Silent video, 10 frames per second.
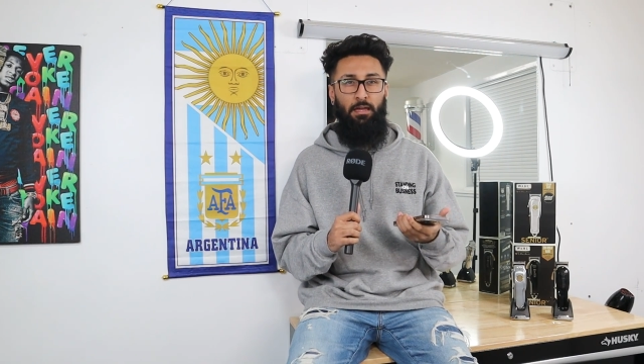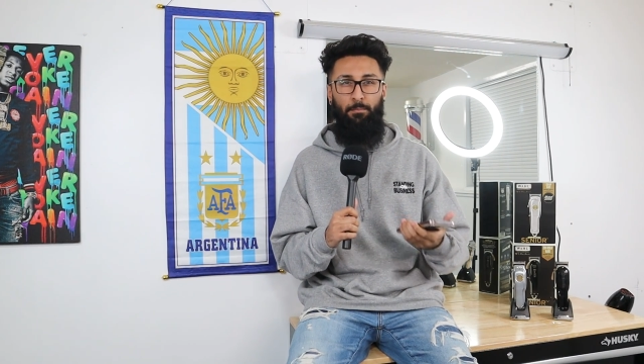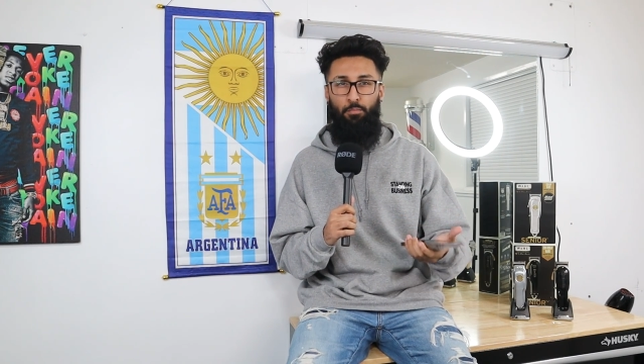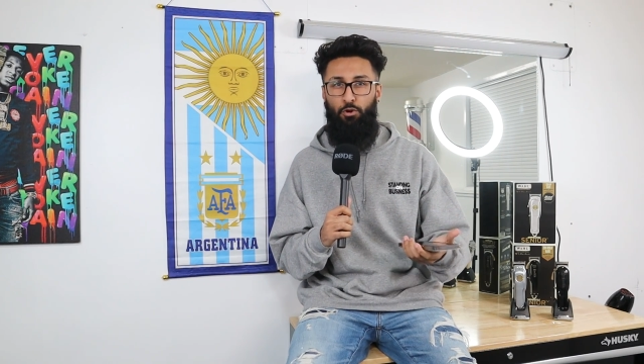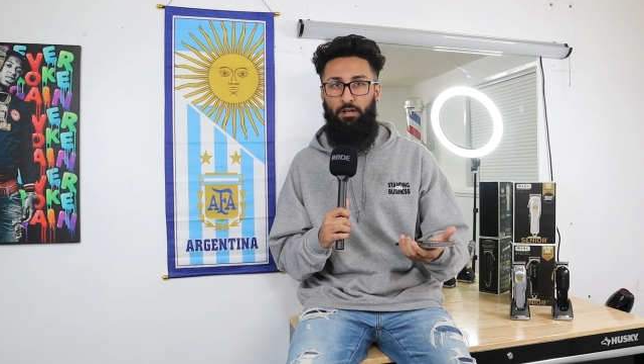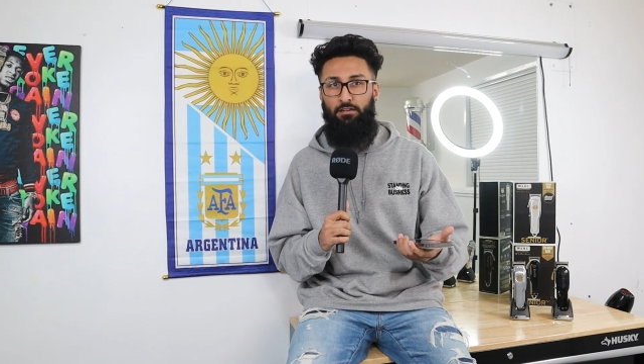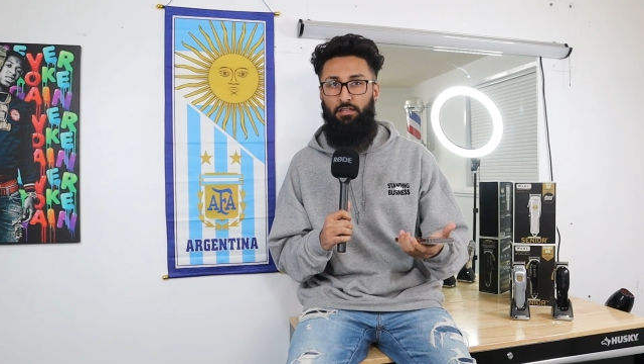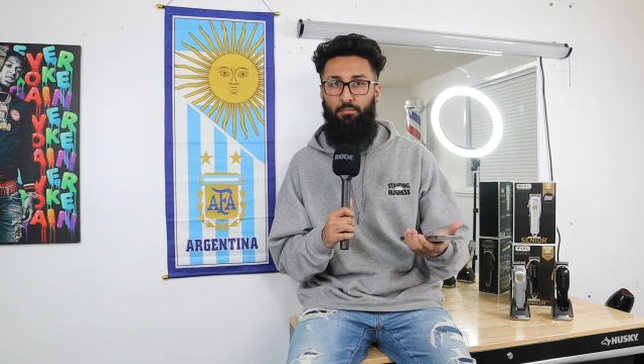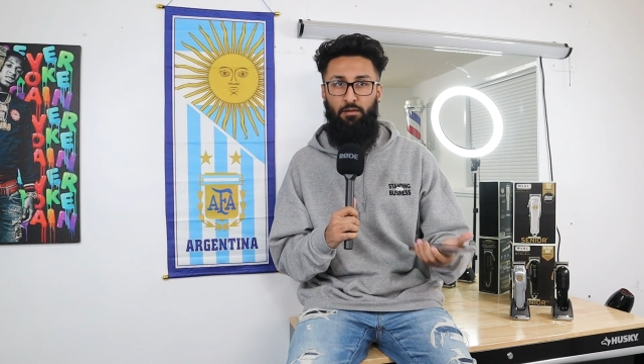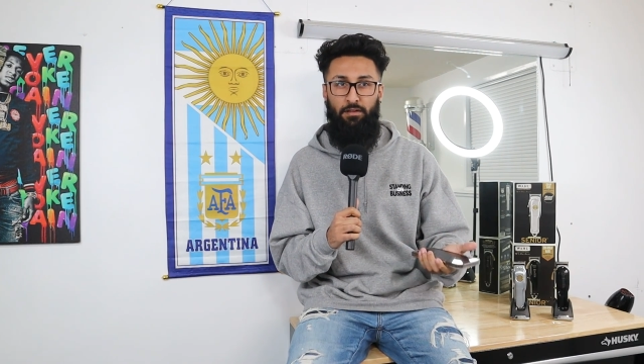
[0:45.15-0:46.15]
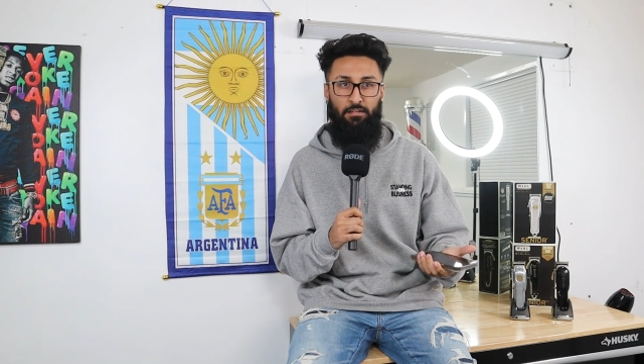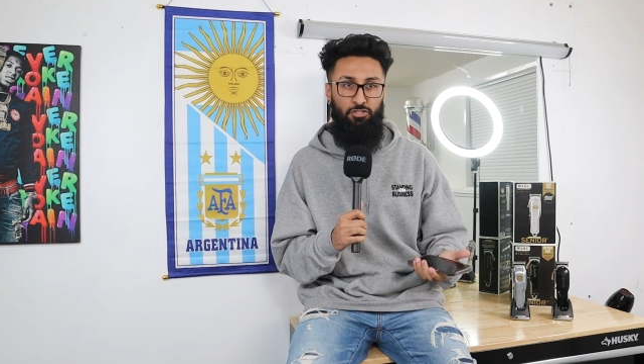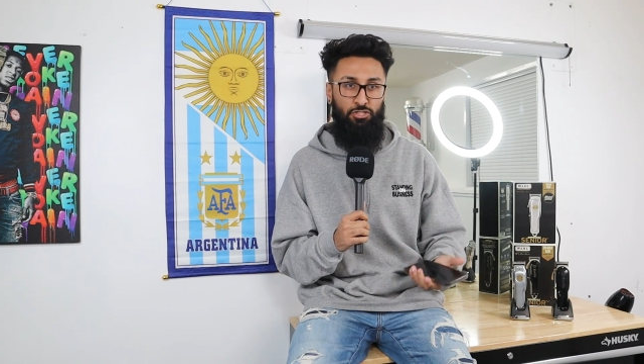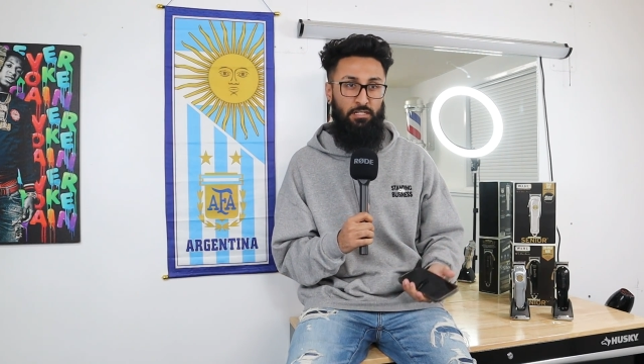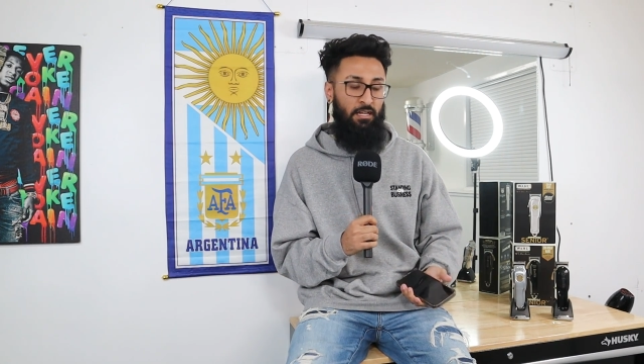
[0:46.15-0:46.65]
important to the barbering
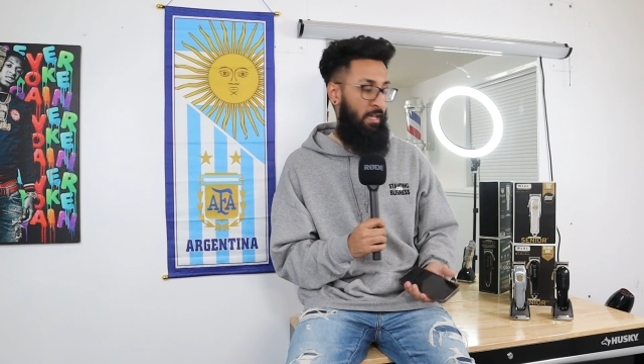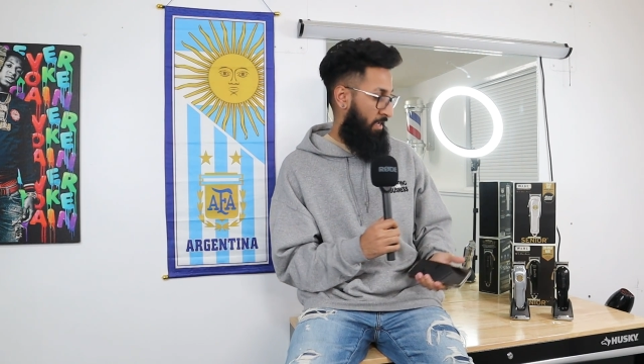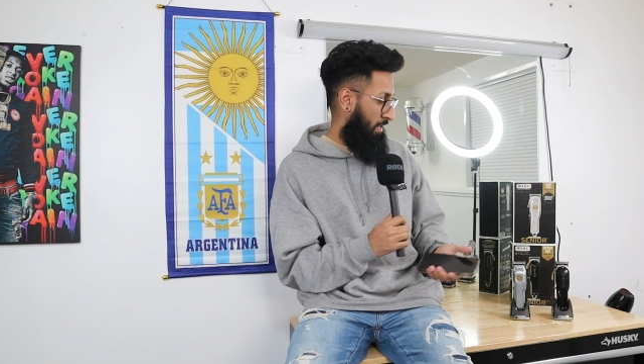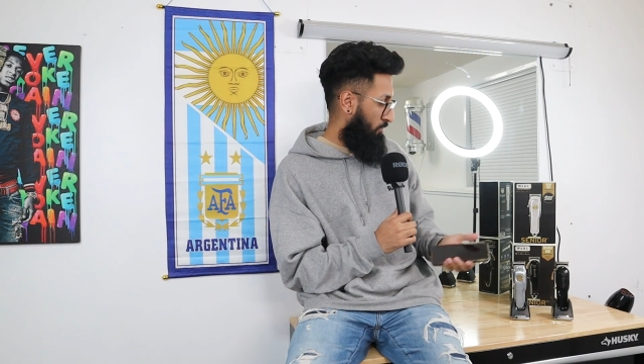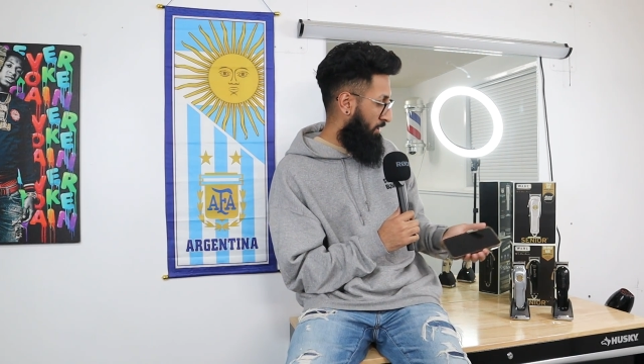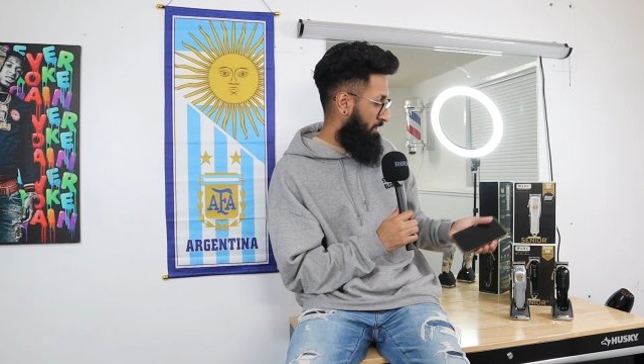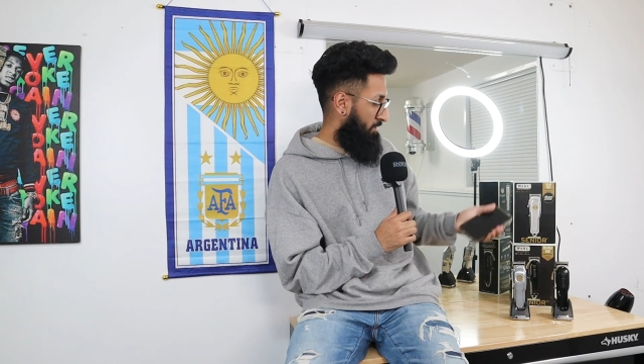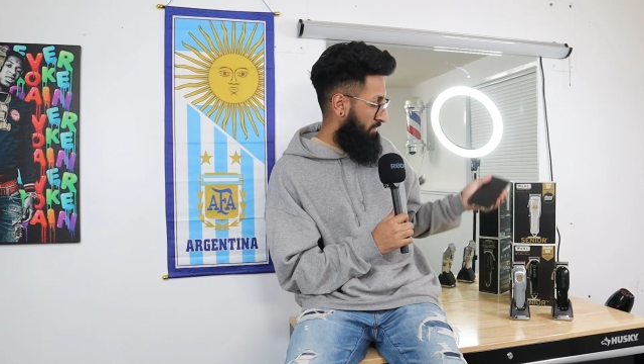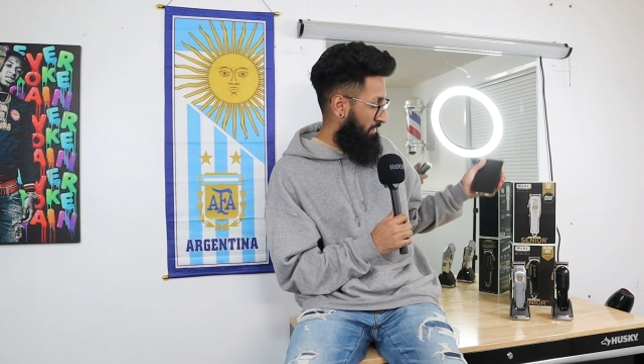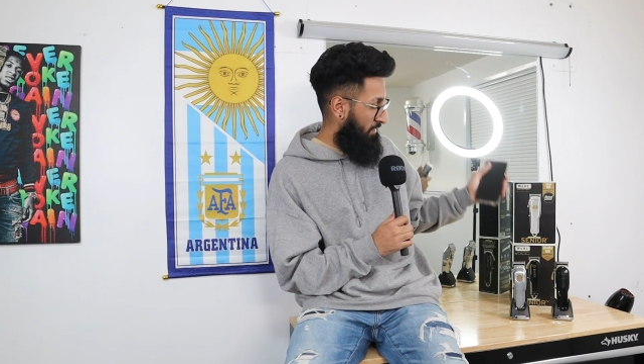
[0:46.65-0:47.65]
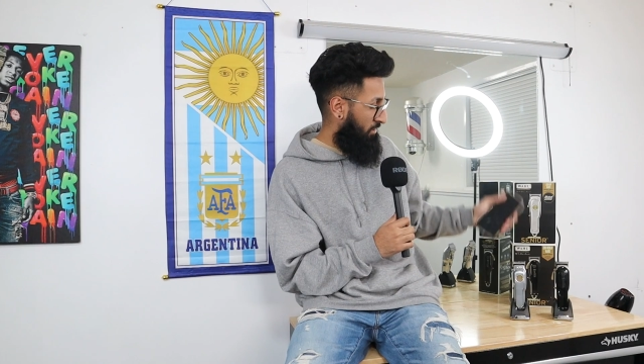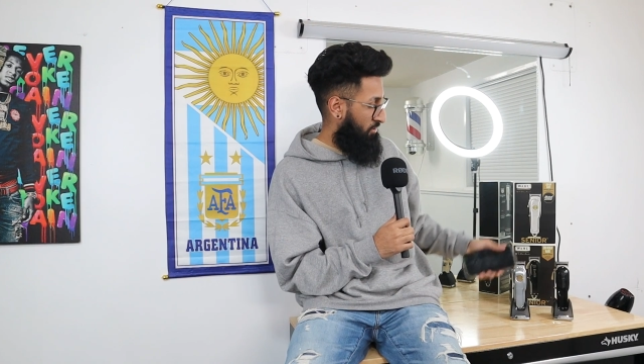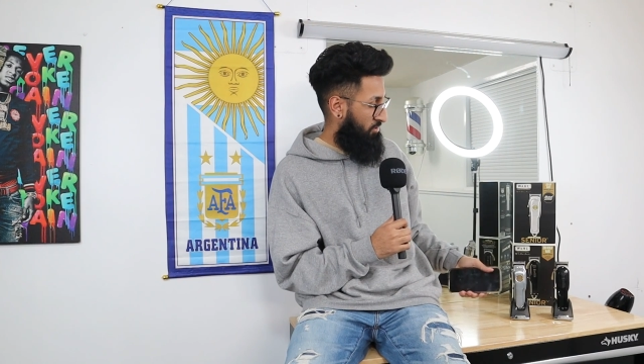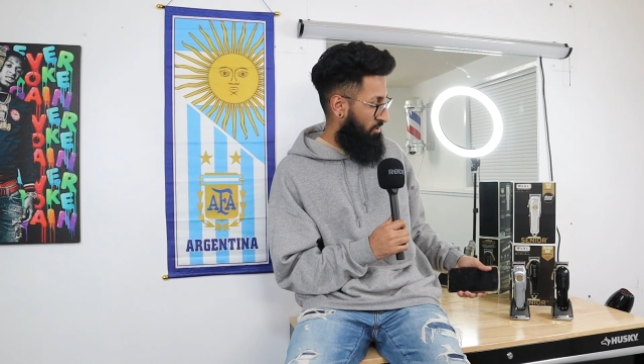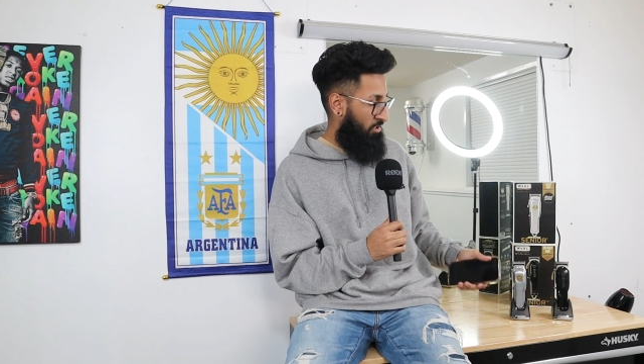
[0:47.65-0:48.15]
industry and why the
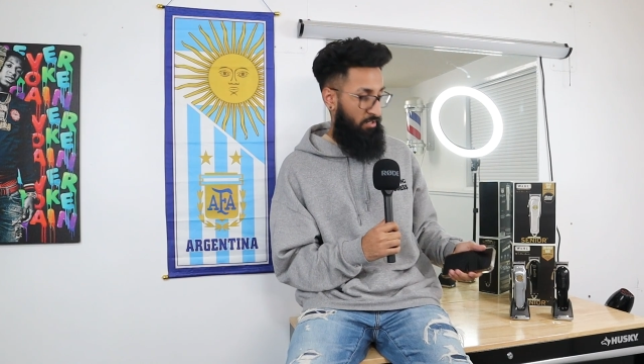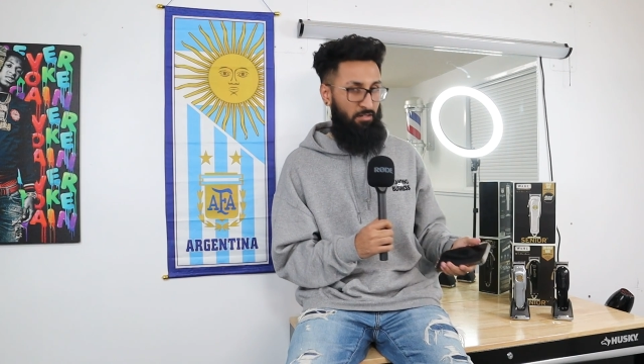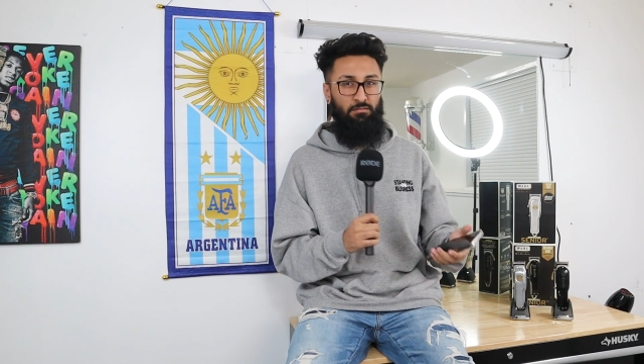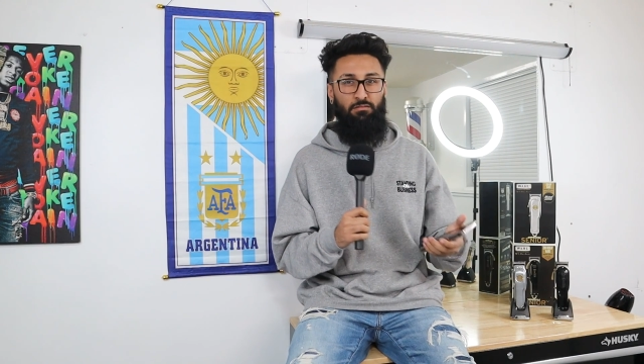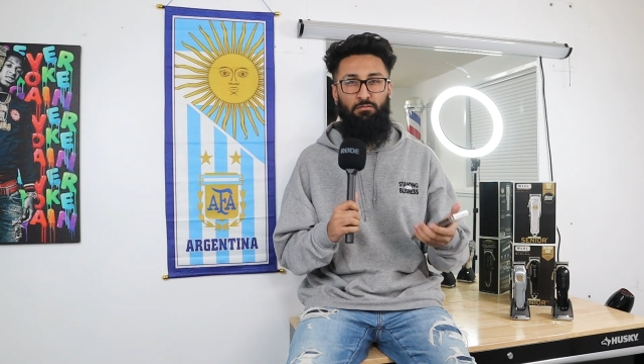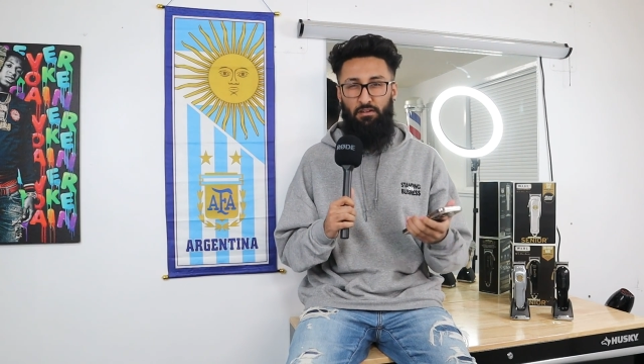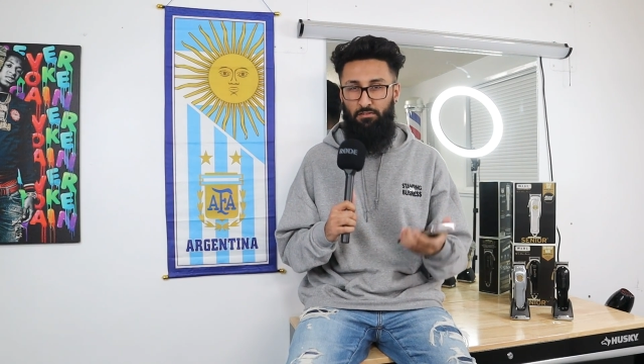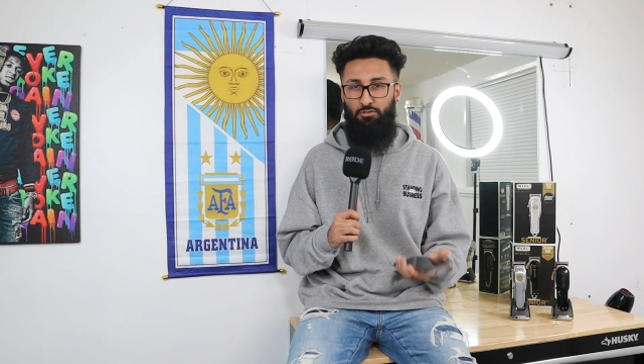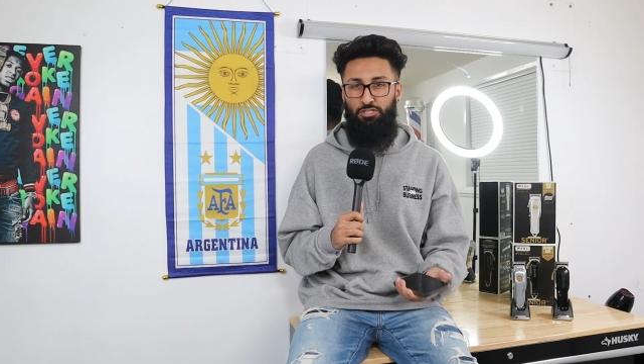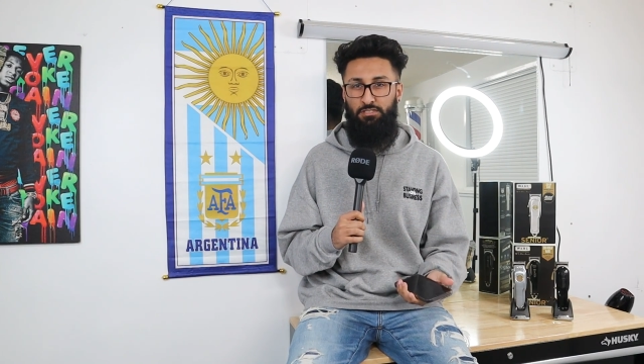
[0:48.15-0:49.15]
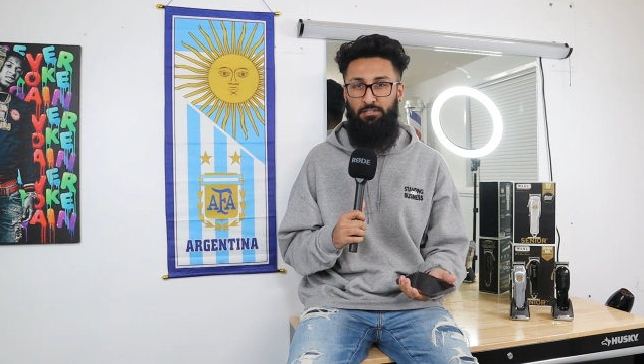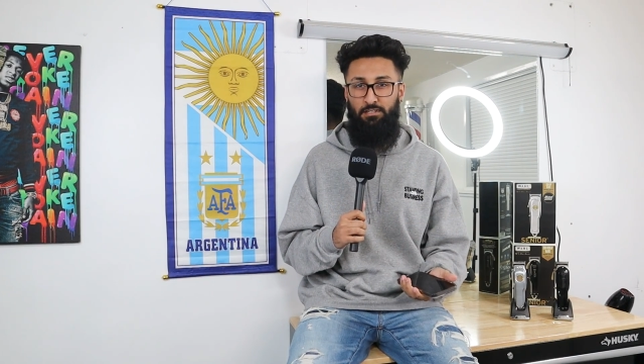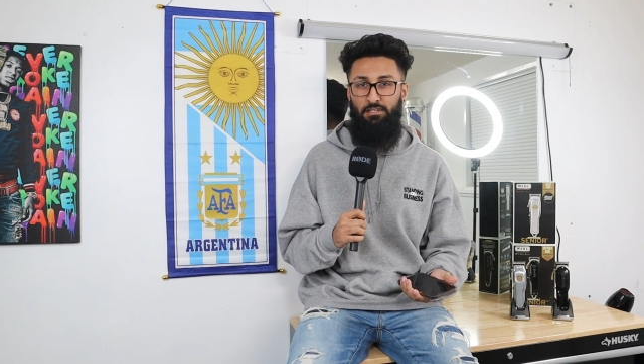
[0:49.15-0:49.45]
seniors are revolutionary.